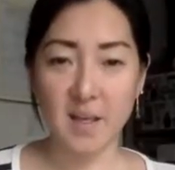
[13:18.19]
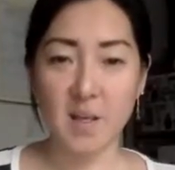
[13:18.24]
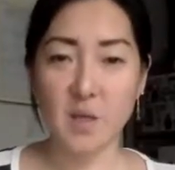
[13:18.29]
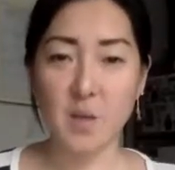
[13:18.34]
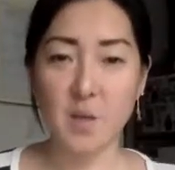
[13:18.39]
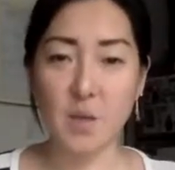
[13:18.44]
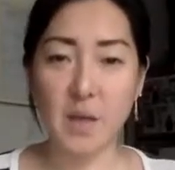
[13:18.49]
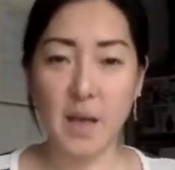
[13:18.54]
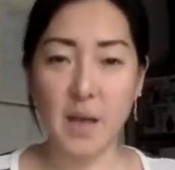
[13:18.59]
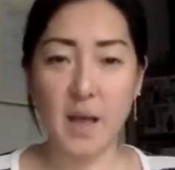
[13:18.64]

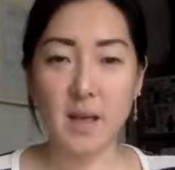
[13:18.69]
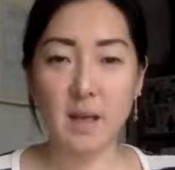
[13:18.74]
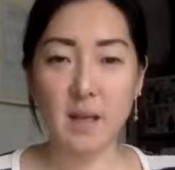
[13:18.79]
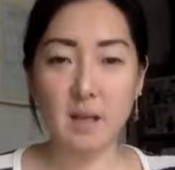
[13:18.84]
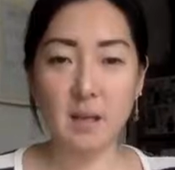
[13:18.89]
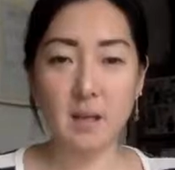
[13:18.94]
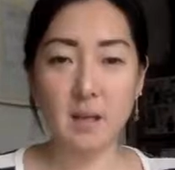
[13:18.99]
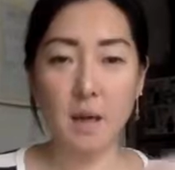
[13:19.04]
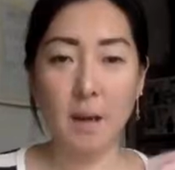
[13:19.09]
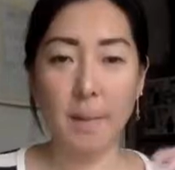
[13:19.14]
You get
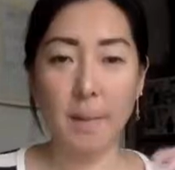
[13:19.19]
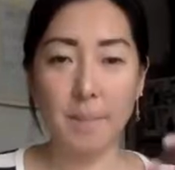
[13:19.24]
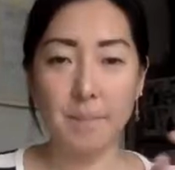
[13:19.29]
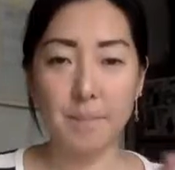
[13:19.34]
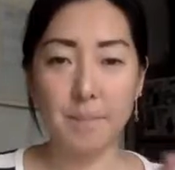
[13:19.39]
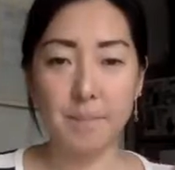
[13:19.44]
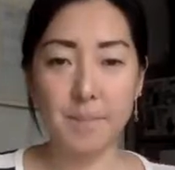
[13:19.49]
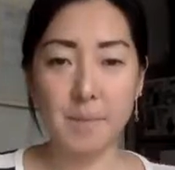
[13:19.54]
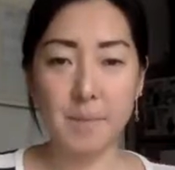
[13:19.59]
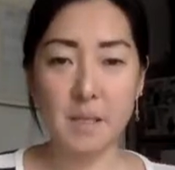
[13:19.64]
a
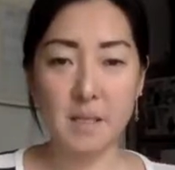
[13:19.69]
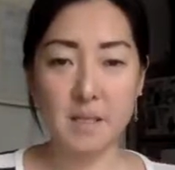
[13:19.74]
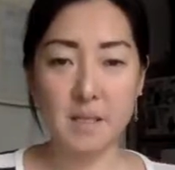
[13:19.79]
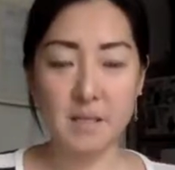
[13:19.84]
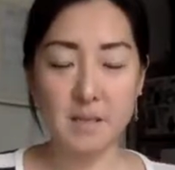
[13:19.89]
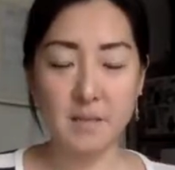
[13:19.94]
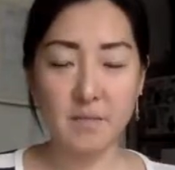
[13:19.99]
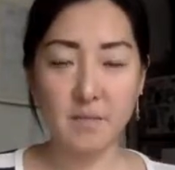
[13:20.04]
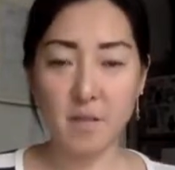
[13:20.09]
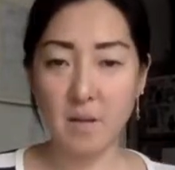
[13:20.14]

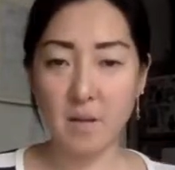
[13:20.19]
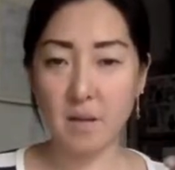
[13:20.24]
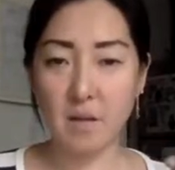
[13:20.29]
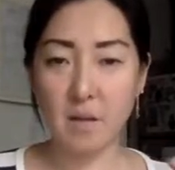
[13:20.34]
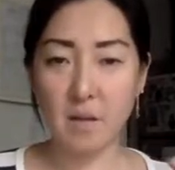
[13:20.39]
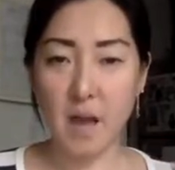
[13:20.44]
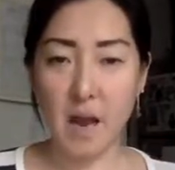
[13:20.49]
piece of the